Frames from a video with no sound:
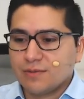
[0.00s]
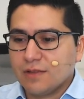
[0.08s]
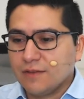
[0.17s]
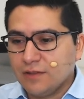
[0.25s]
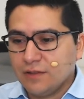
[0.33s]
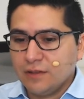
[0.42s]

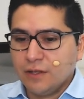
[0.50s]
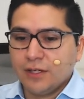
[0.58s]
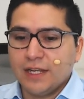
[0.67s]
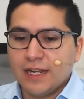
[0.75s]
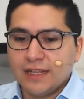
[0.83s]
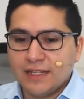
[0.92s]
If you're looking
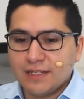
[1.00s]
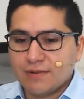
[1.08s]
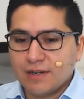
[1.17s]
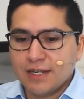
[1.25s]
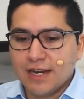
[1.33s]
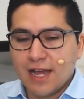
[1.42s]
at this
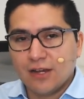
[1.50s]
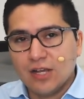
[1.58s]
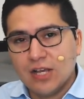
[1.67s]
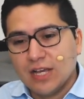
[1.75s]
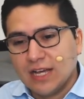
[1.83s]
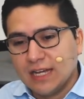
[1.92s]
right now,
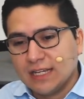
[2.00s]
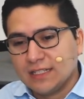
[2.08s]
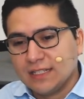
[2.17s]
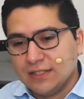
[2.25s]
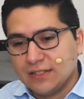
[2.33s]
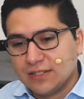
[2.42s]
I can see
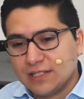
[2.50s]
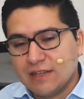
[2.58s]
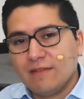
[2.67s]
there's 7